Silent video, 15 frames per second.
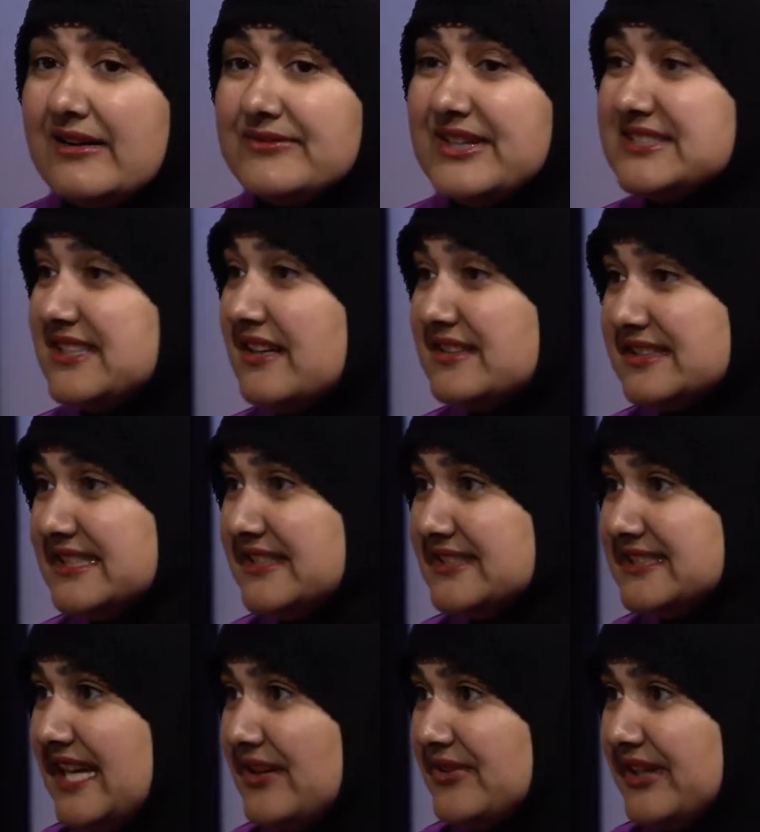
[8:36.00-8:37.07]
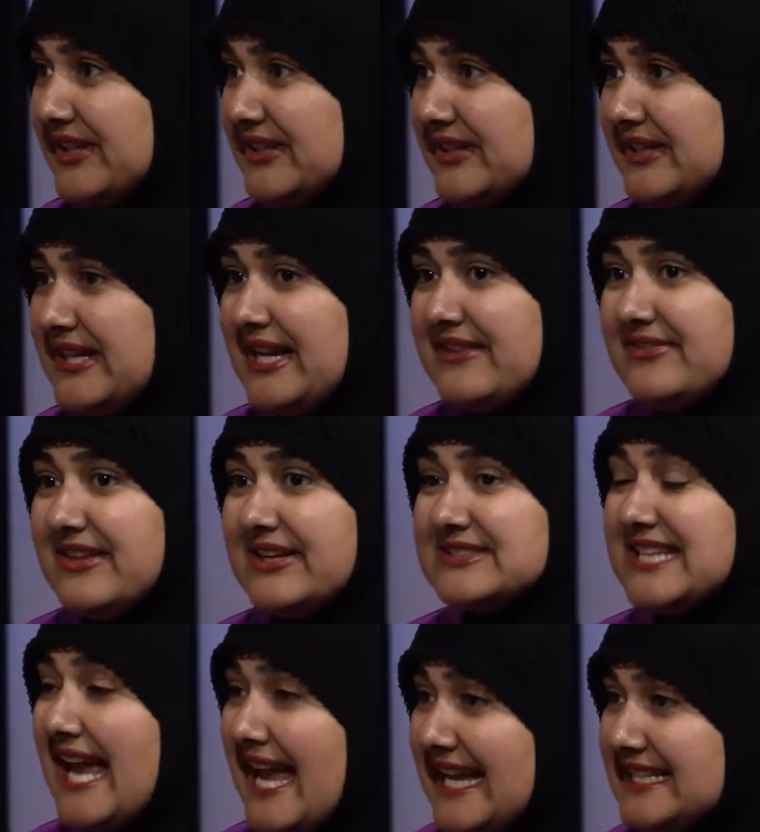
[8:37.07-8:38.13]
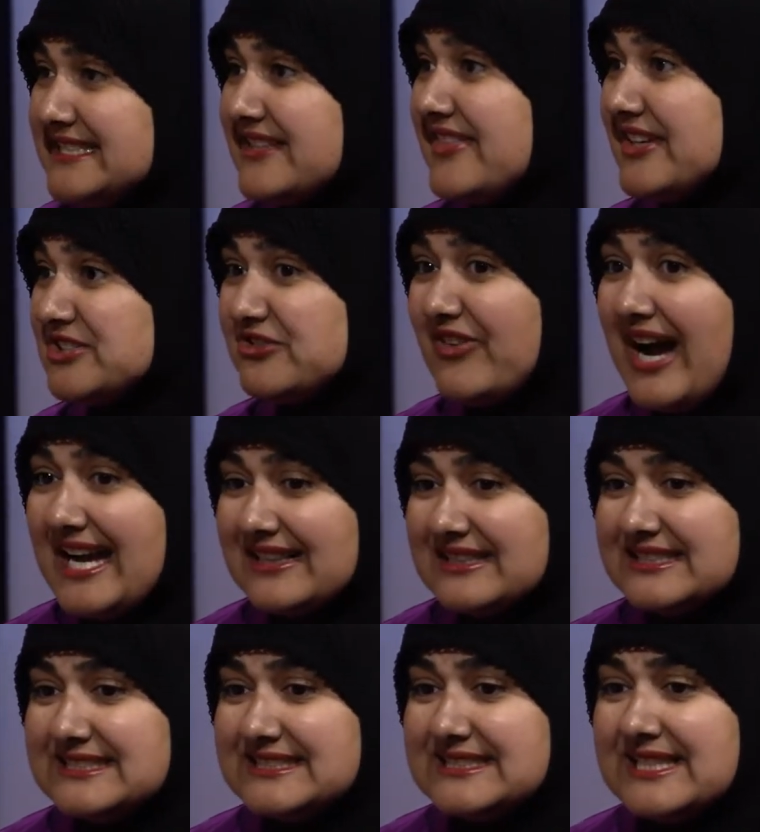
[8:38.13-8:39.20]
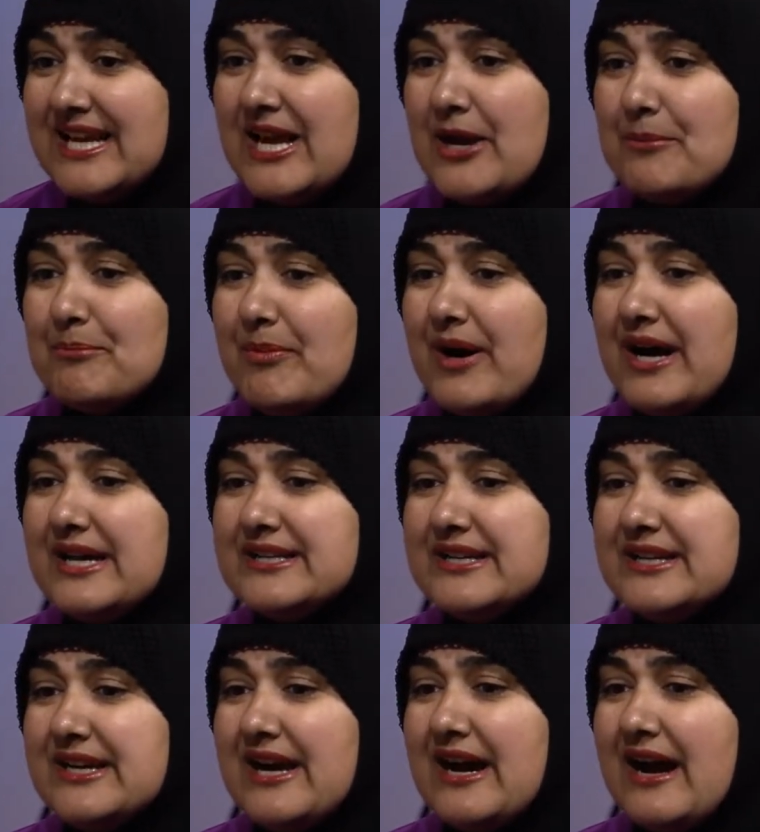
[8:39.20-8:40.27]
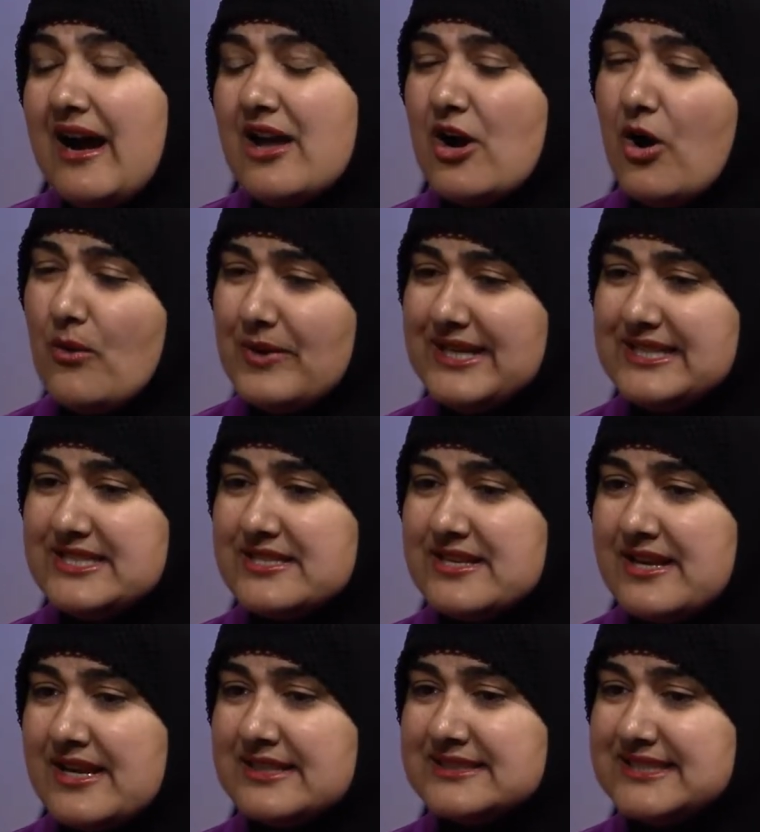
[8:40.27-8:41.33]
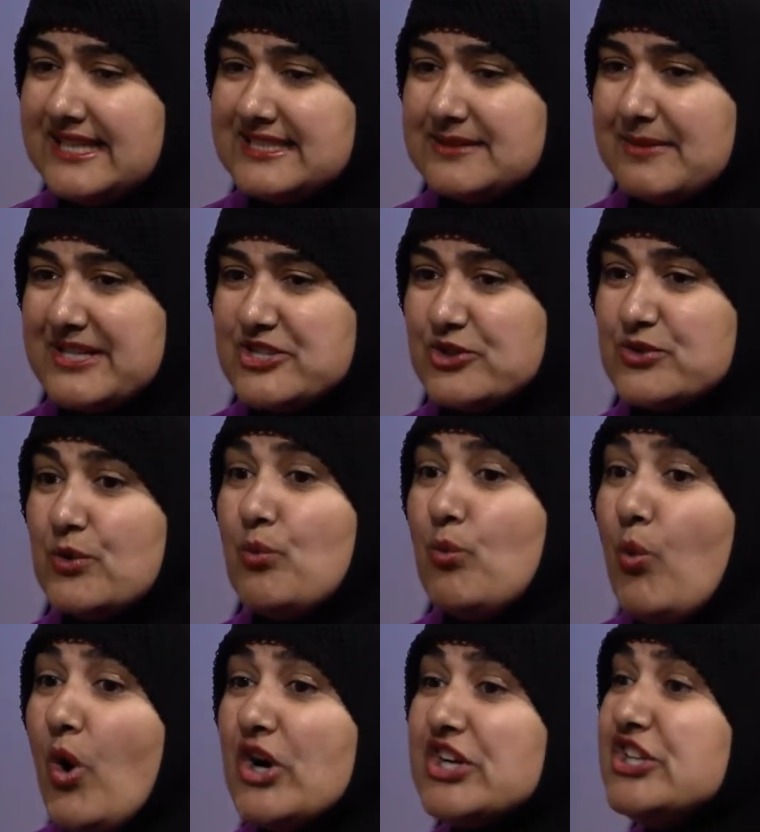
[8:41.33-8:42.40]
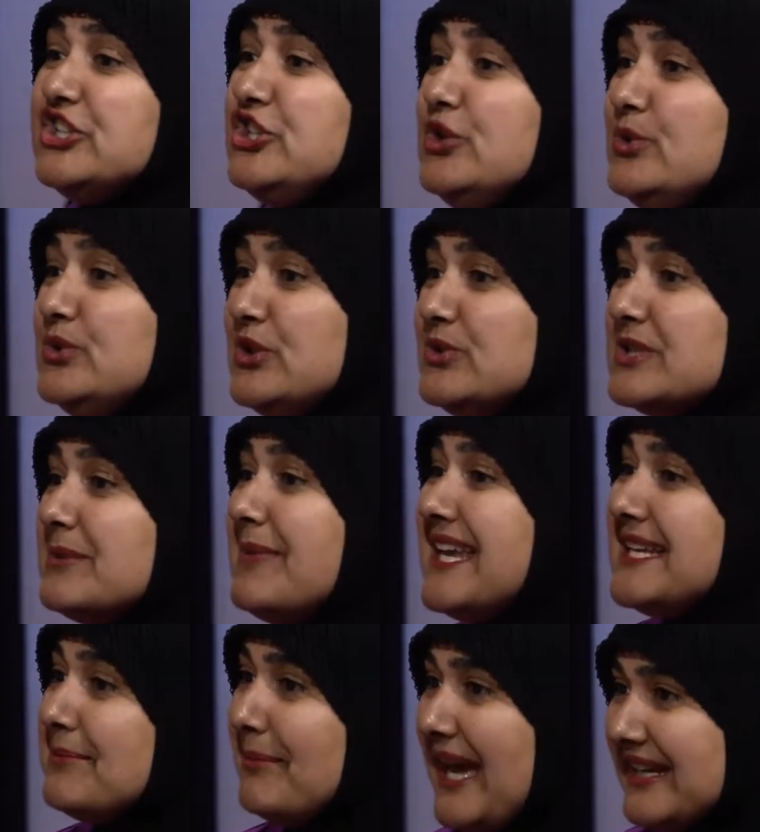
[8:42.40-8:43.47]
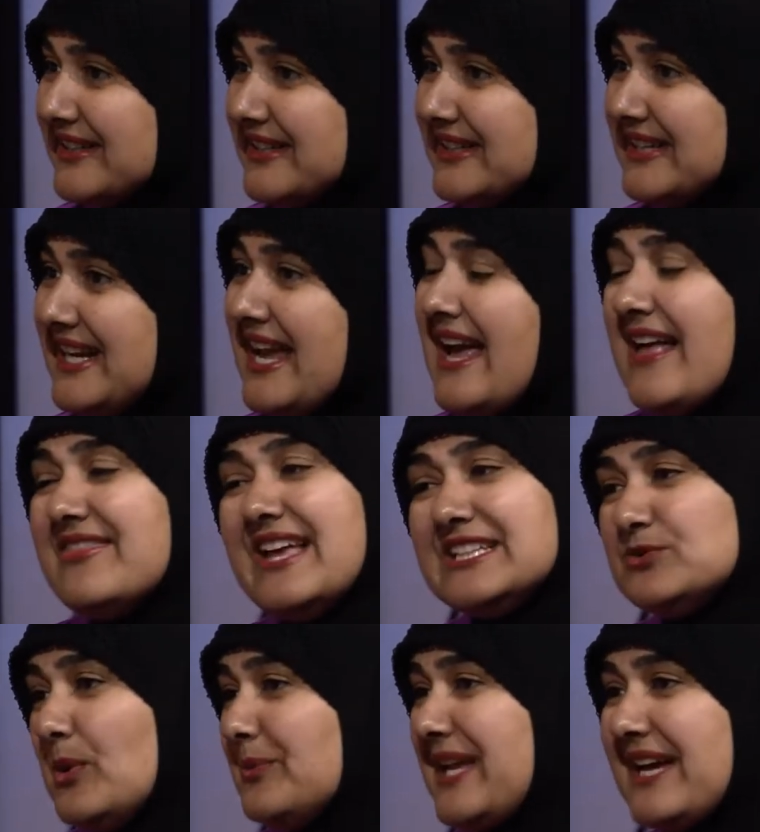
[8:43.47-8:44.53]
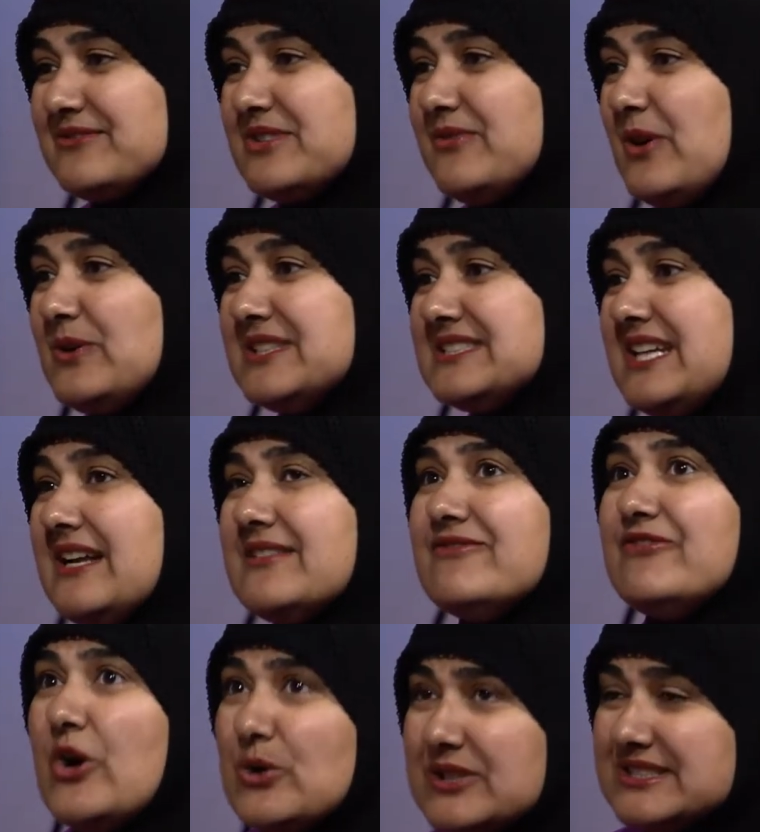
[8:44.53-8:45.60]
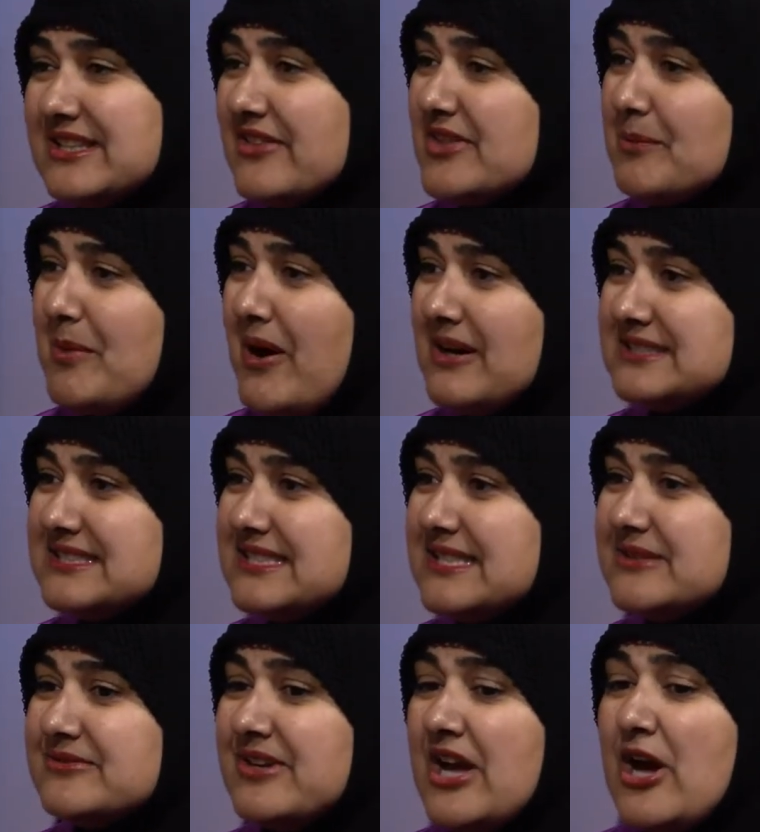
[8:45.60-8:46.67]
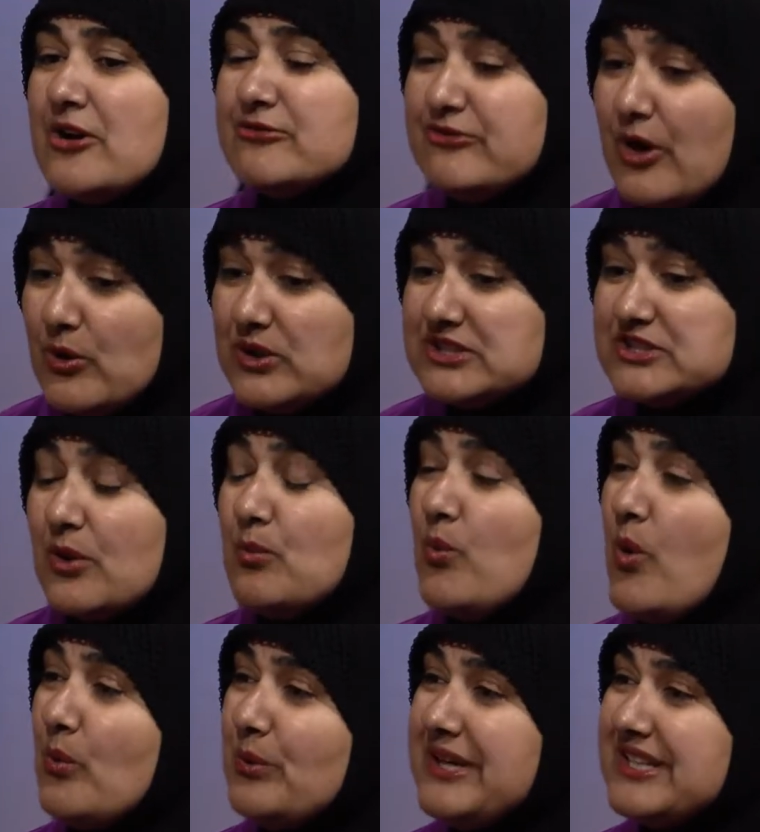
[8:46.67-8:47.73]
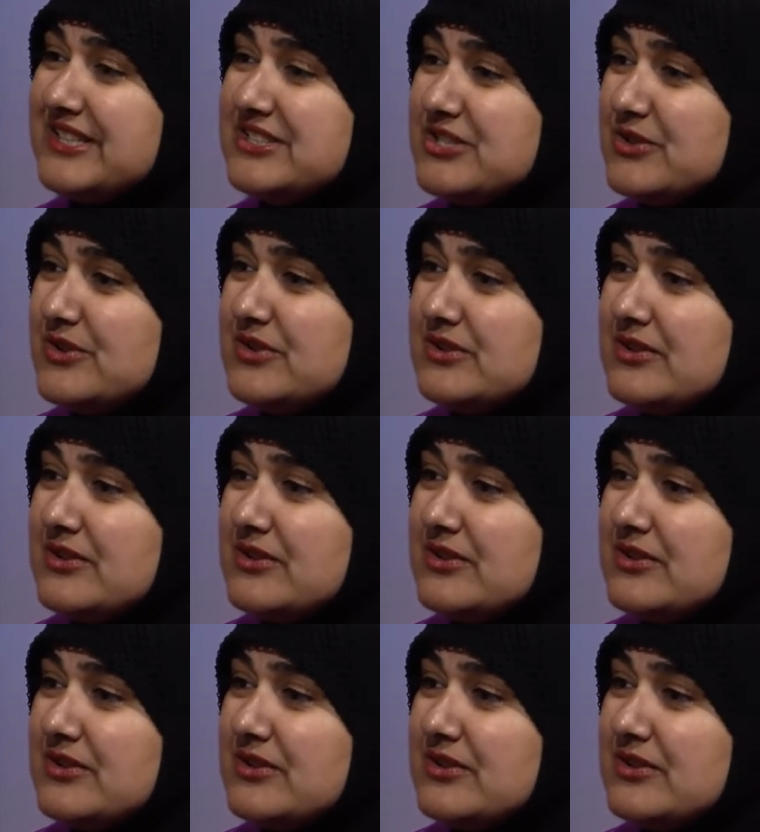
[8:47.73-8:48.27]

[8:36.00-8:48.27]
there's ugliness out there. There's hate, there's violence. But I always say to my children, what can you do to make it better? And that's what we have to focus on. Focus on the positive. Focus on what we can do